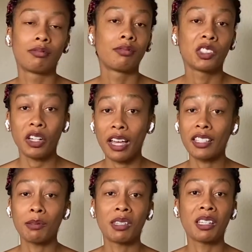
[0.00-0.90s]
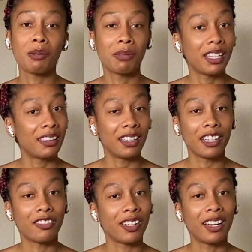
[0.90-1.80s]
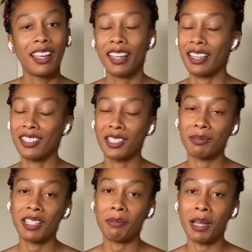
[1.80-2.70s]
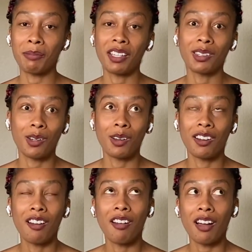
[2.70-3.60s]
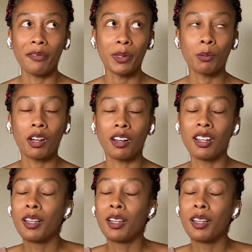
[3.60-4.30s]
try something completely different, and something that might be a little off the wall,